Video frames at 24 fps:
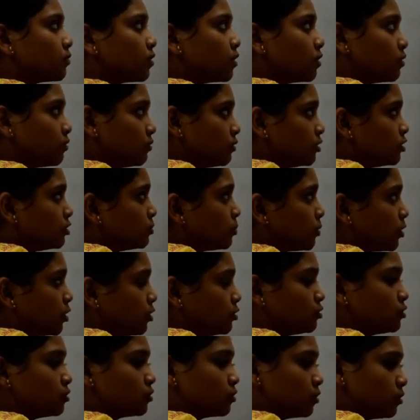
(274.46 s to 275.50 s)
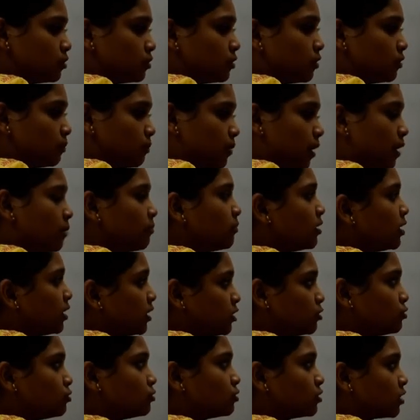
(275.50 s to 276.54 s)
which produces primary
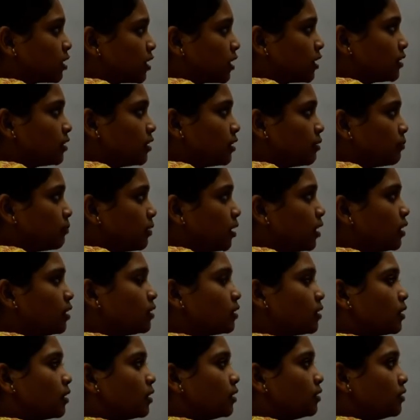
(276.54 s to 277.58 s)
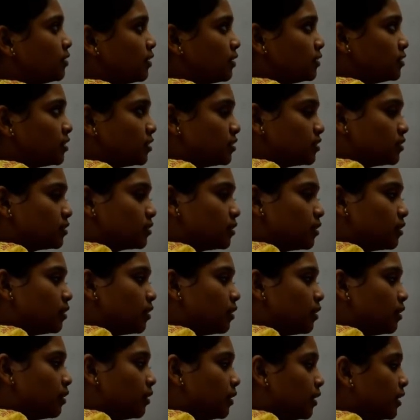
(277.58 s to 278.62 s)
tissues are nothing but they just
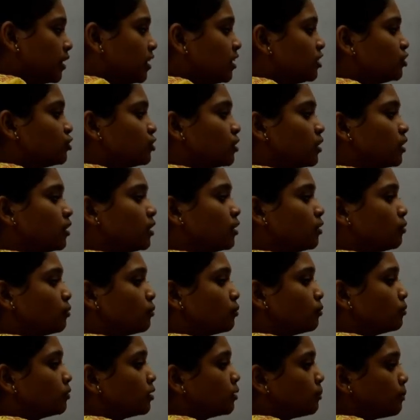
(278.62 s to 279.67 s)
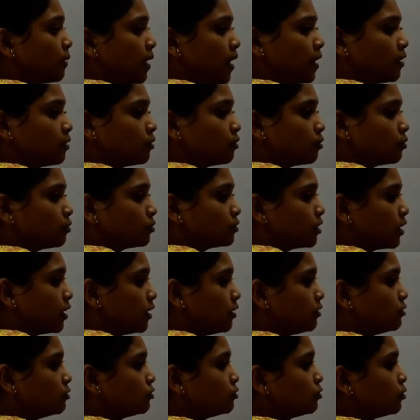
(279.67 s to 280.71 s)
initially the plant grows,
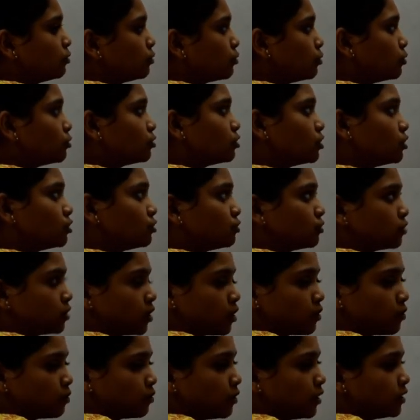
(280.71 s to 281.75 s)
right? So those tissues are known as